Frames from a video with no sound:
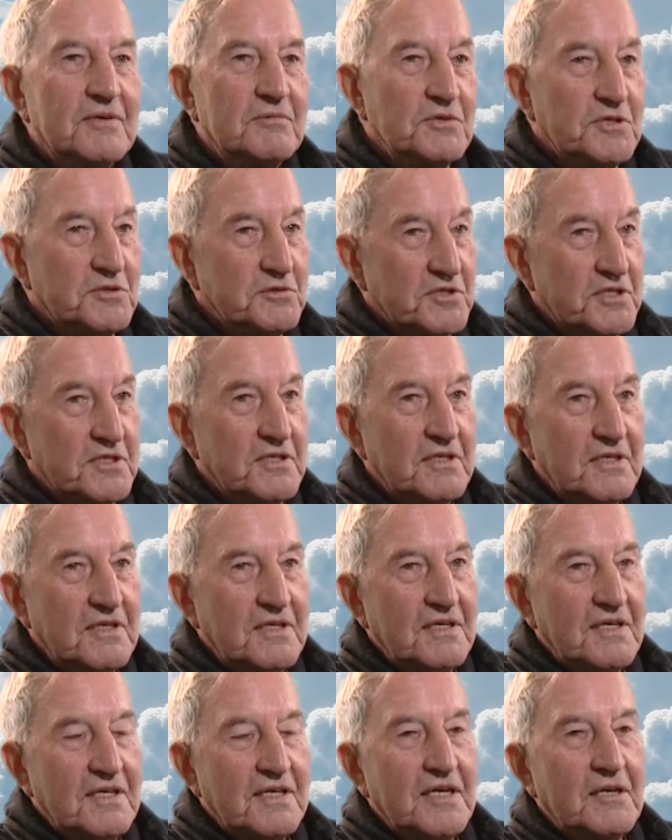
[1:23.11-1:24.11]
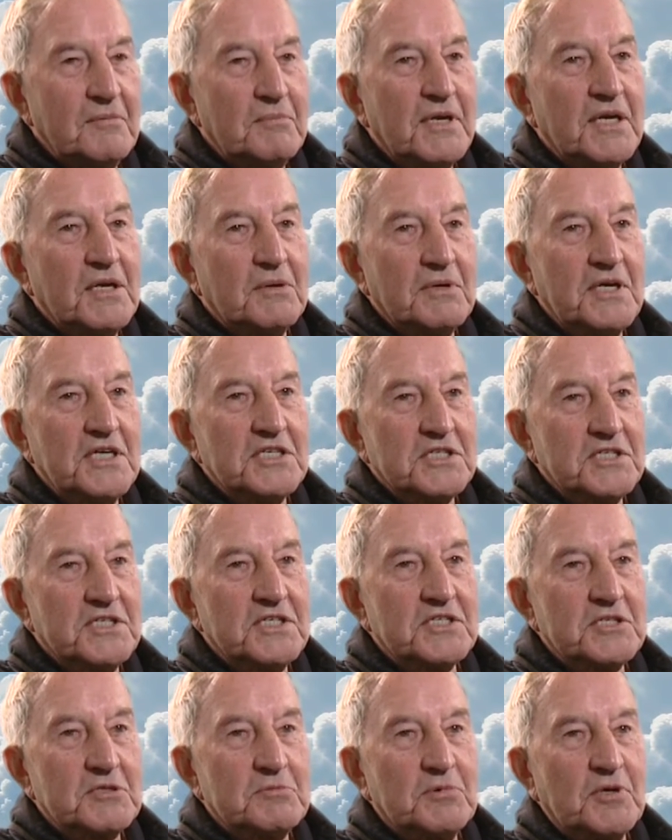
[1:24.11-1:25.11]
which was in many ways a
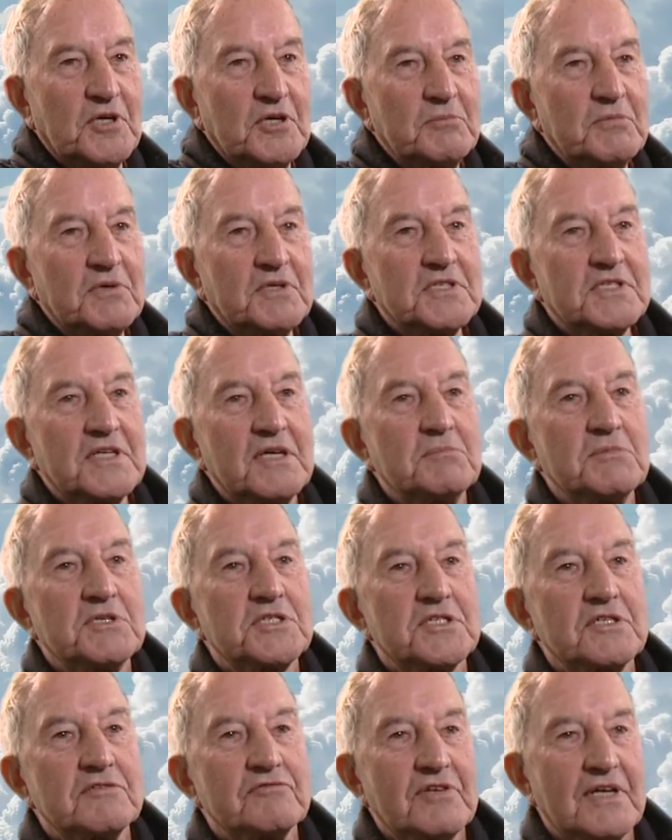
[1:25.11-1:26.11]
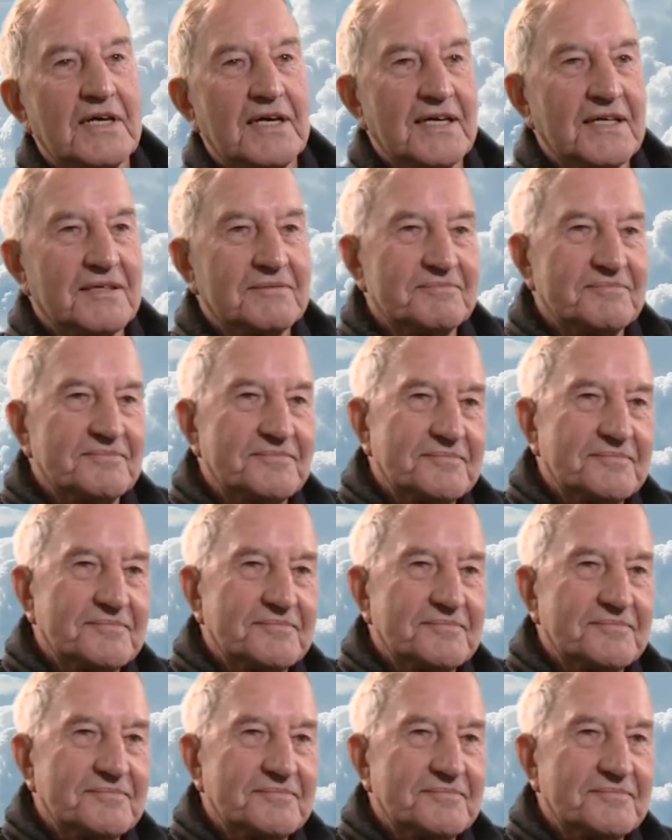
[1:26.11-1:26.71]
disappointment because I missed the flying.